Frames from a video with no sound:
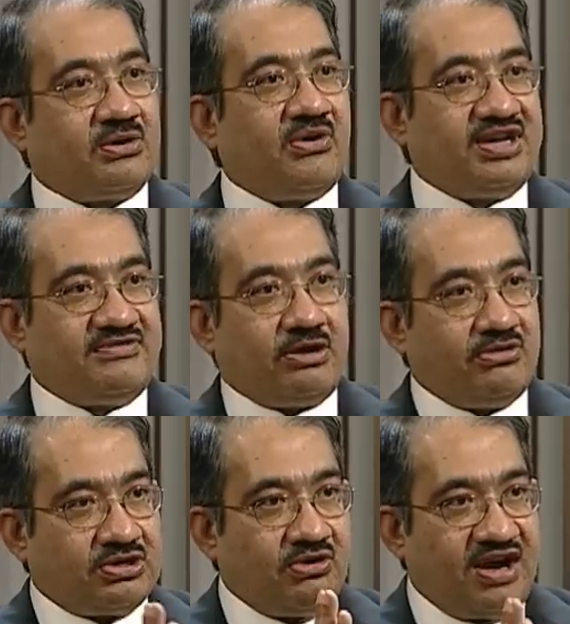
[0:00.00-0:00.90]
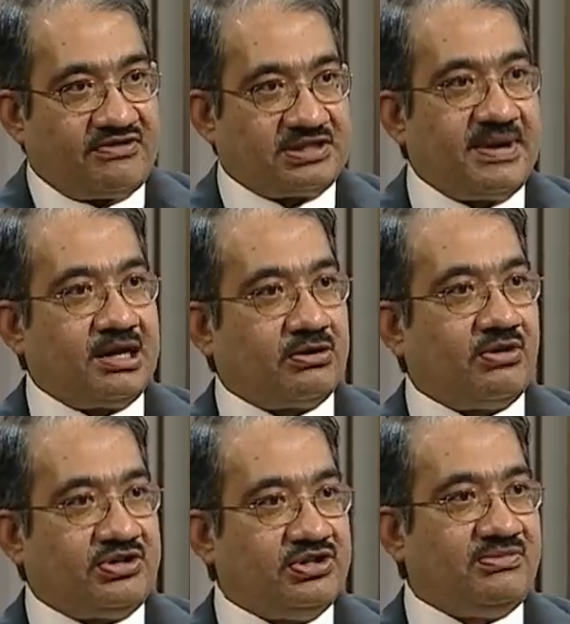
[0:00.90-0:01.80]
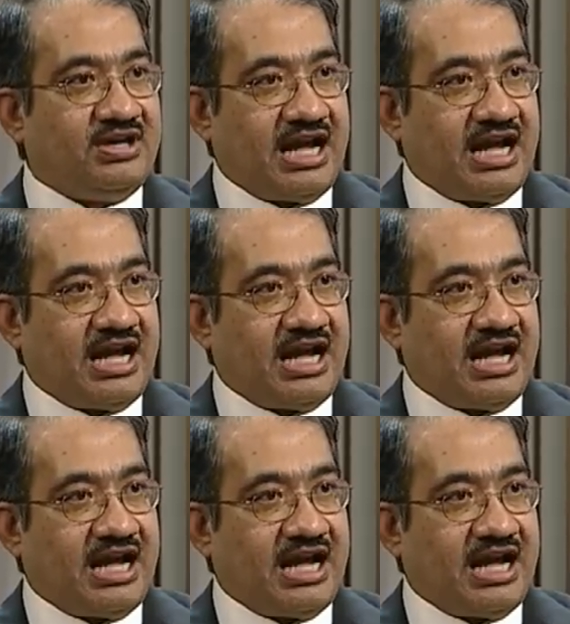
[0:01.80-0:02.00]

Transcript: cord, if they're going to go after spinal cord tumor,